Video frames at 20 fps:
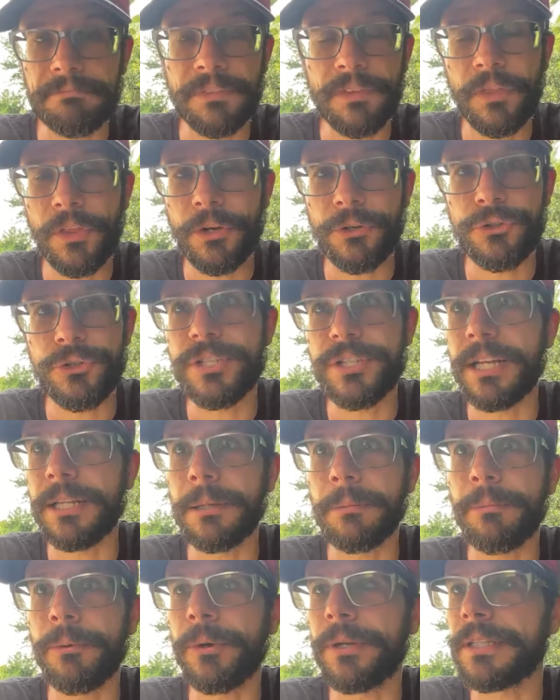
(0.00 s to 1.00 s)
There's your
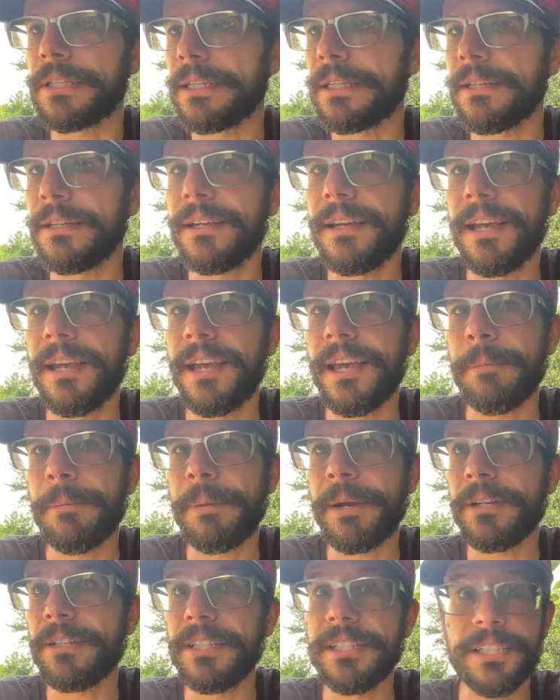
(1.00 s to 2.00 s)
selling point.
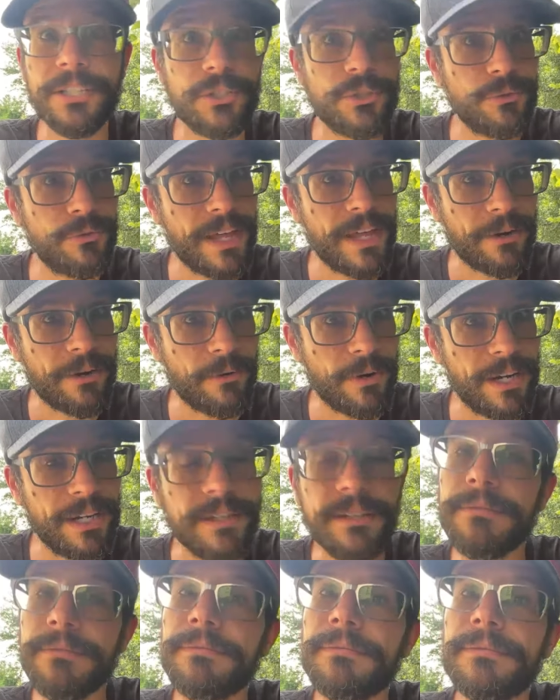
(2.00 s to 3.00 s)
Apparently, it didn't do that great.
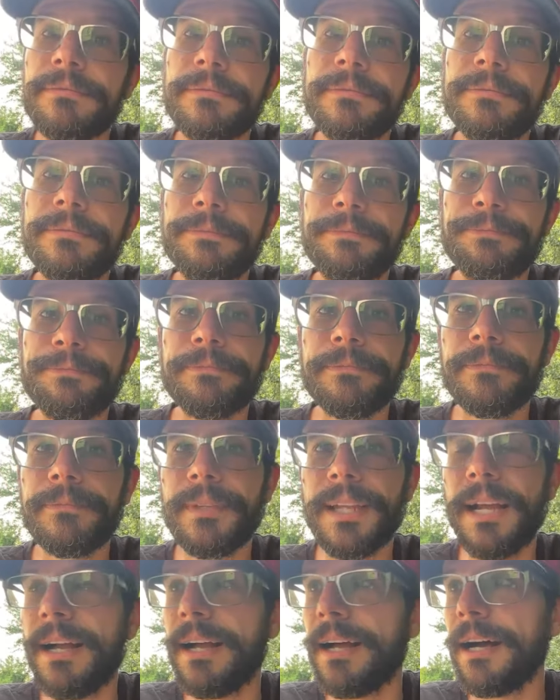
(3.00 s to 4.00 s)

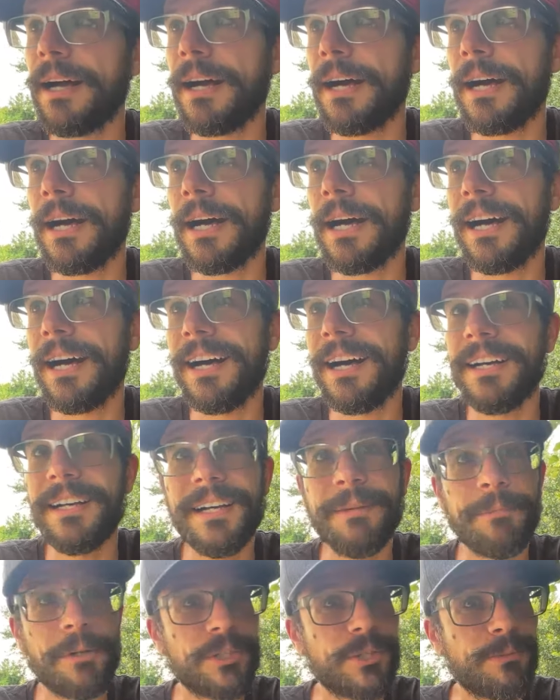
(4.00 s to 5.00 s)

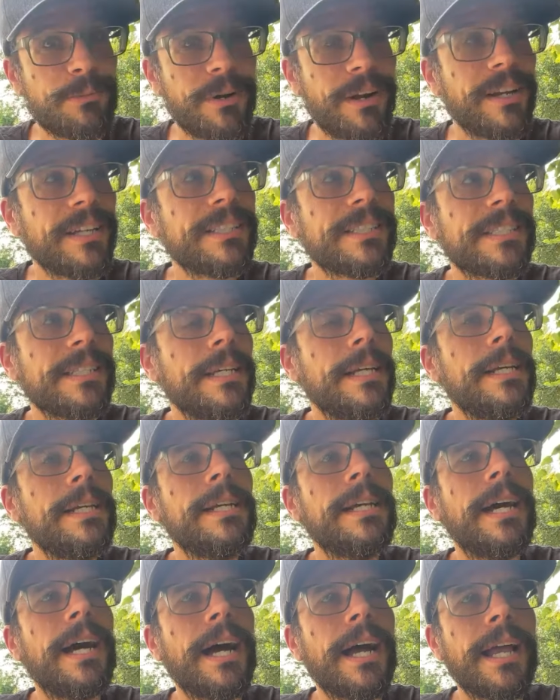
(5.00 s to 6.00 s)
I'm not surprised.
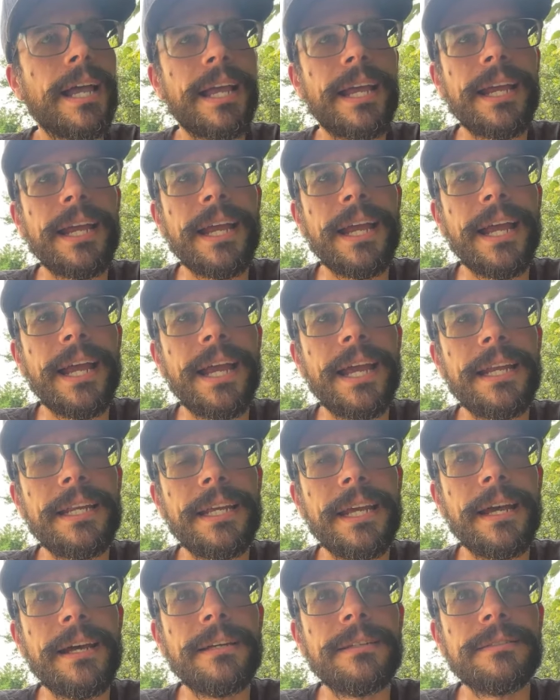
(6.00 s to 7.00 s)
And
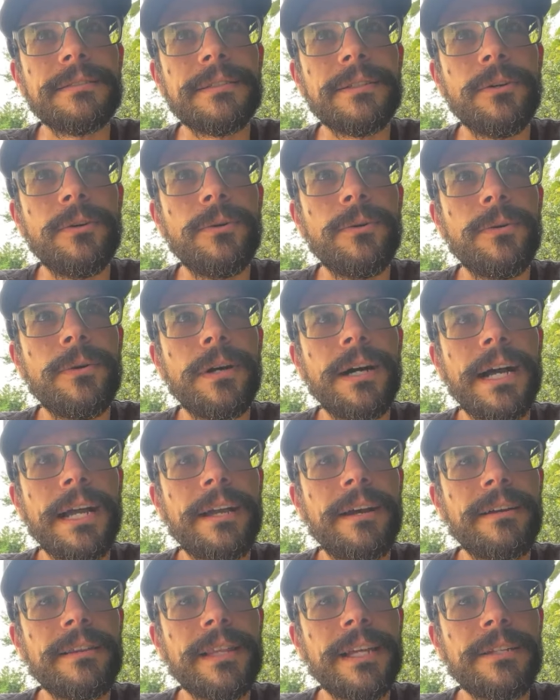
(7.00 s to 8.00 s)
yeah, so I
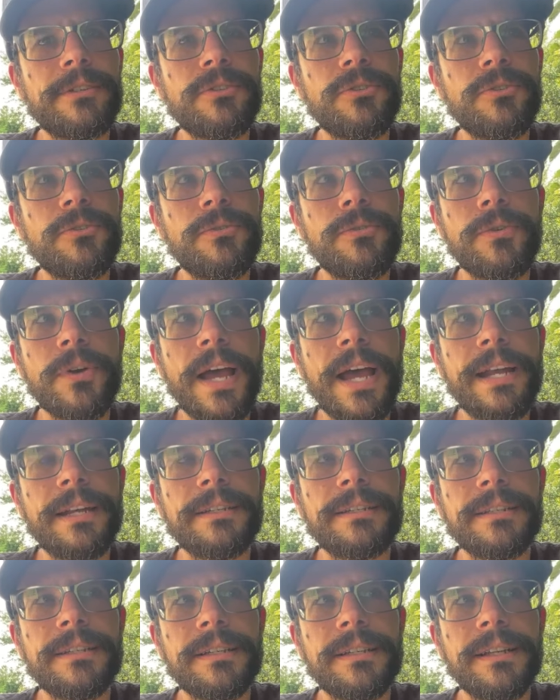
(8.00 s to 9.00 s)
got that too, added
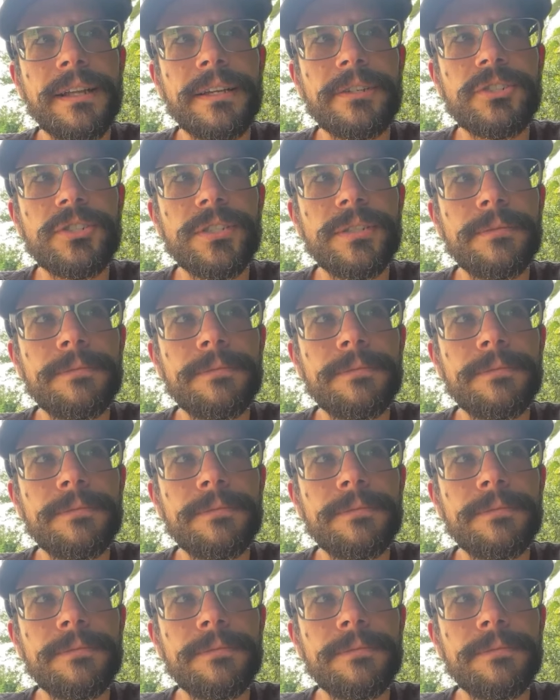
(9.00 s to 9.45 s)
to the collection.